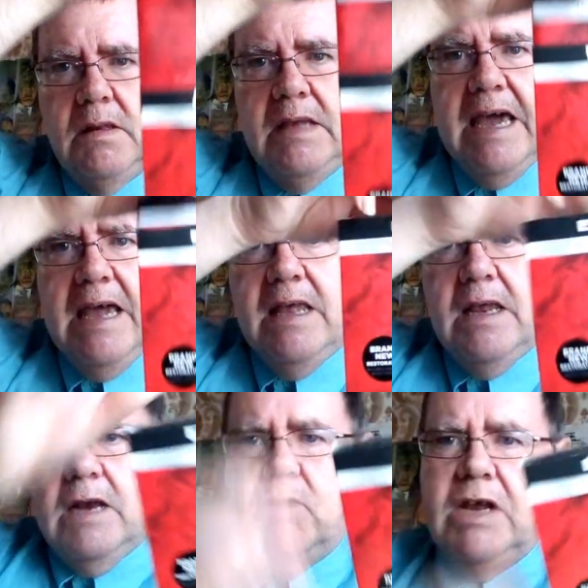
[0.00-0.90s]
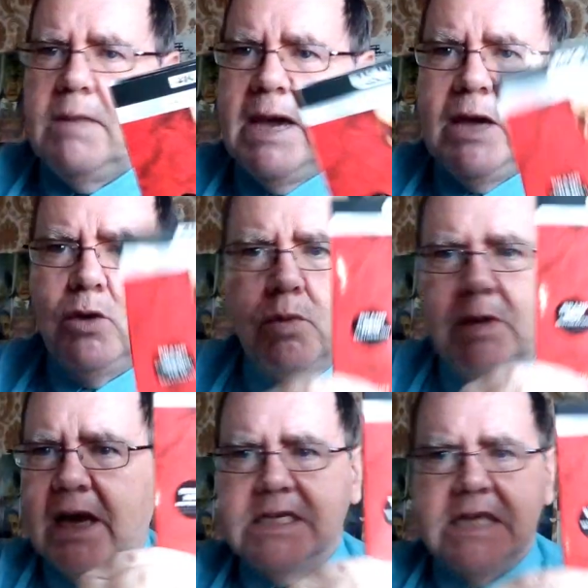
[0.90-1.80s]
Yeah, really made up,
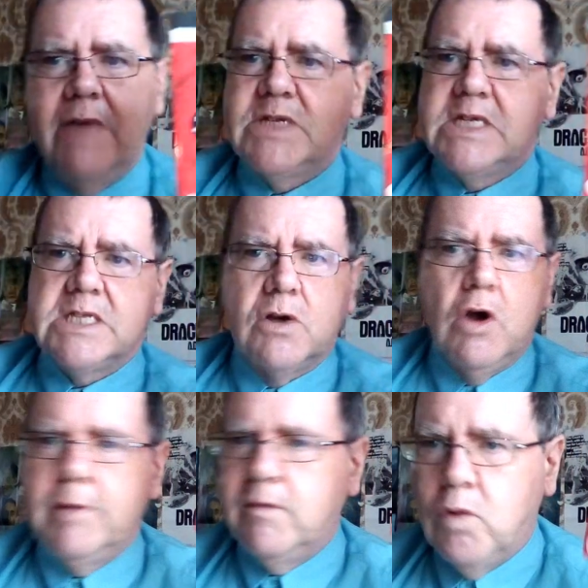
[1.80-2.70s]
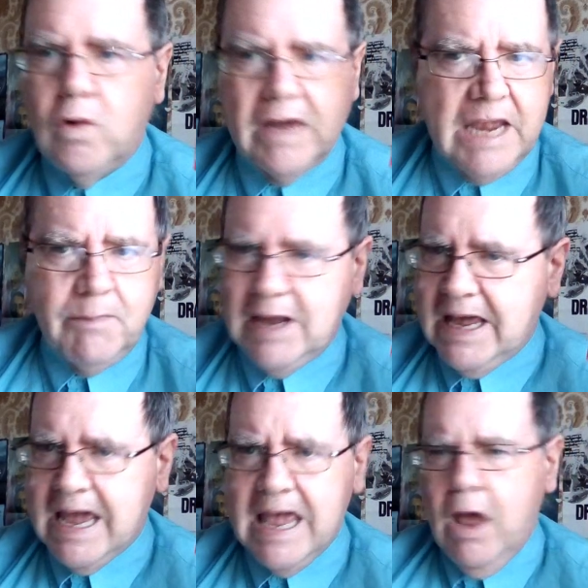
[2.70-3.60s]
yeah, because ever since I got my 4K
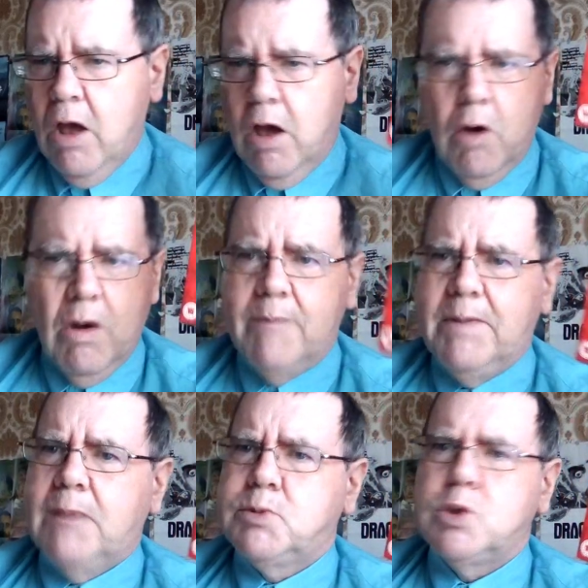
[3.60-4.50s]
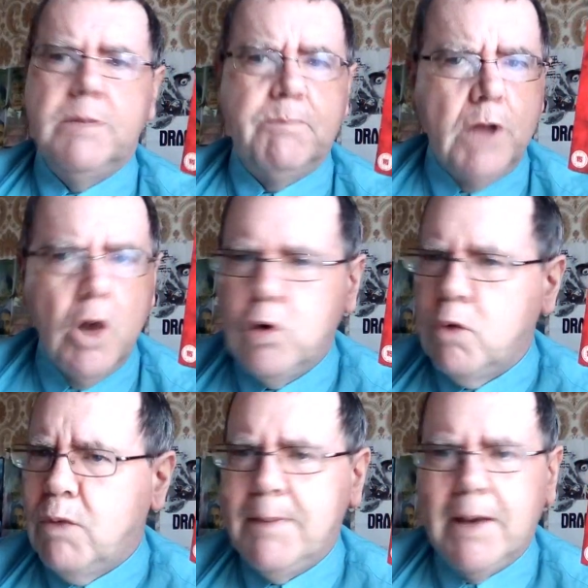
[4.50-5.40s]
player, oh, I've been absolutely blown
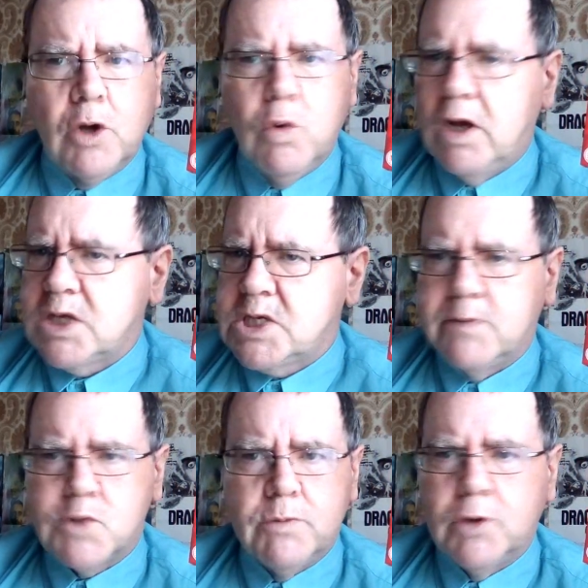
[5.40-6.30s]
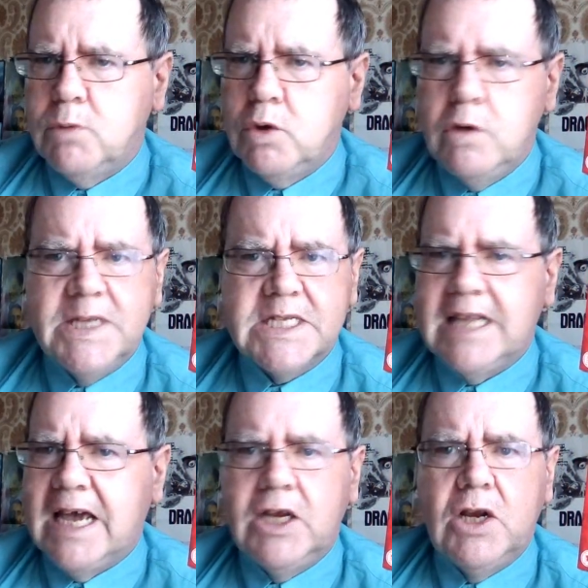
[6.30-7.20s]
away by the quality of some of the movies
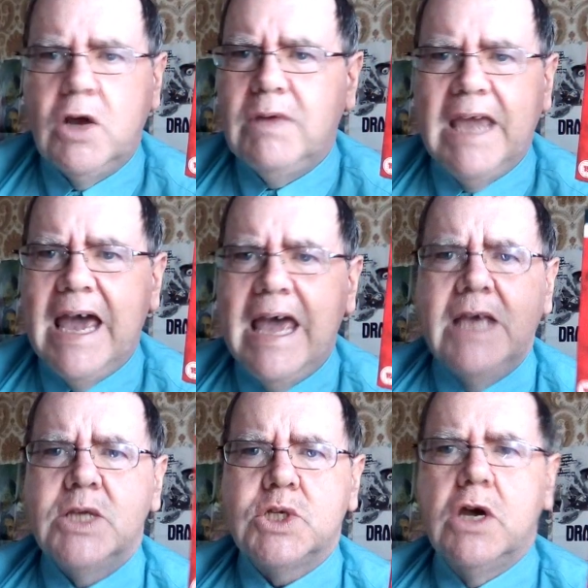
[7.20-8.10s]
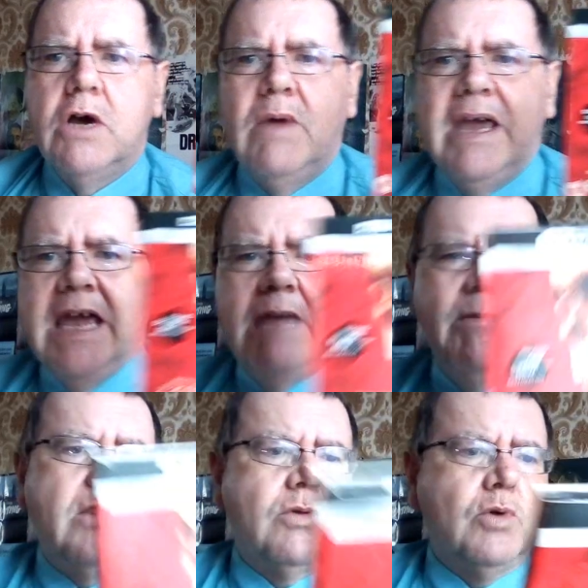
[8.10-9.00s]
and that, yeah. So, I
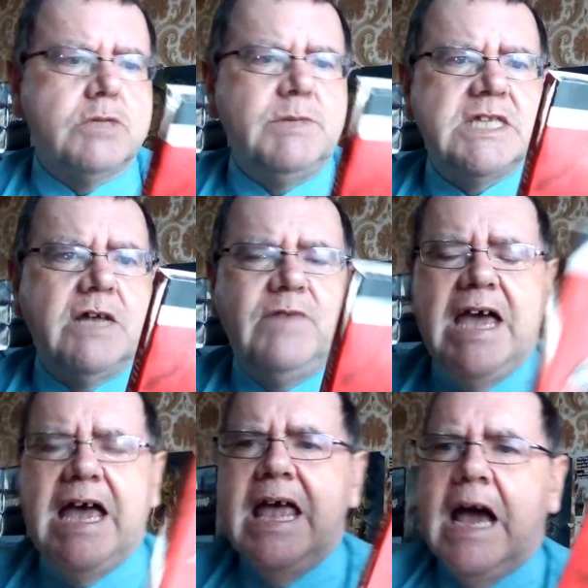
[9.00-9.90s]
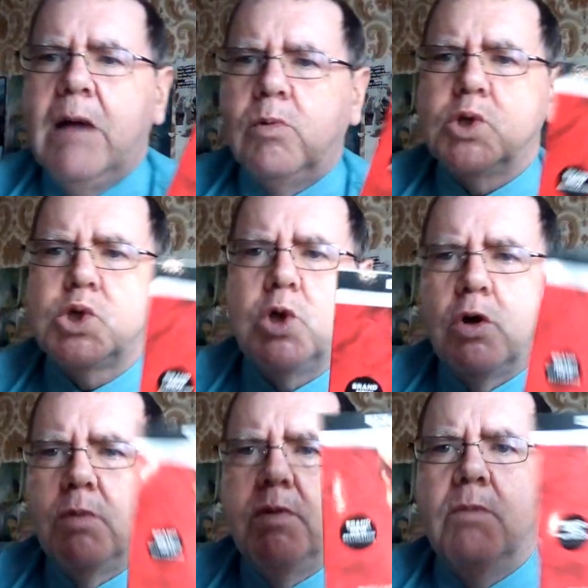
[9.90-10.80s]
thought to myself, yeah, I'm going to
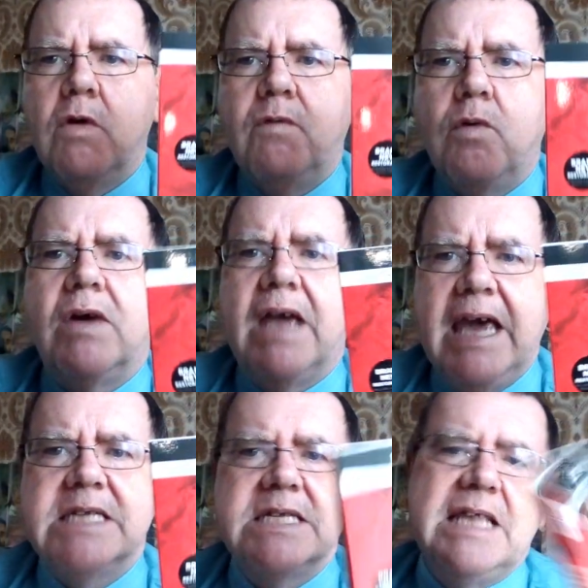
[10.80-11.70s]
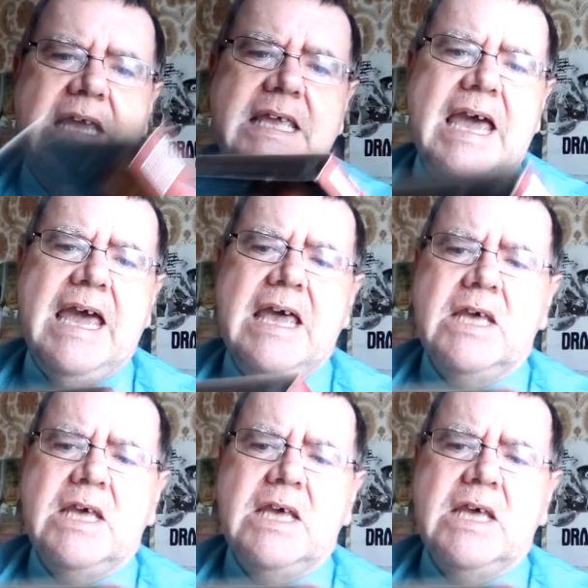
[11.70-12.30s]
stock up with more 4Ks and that, yeah.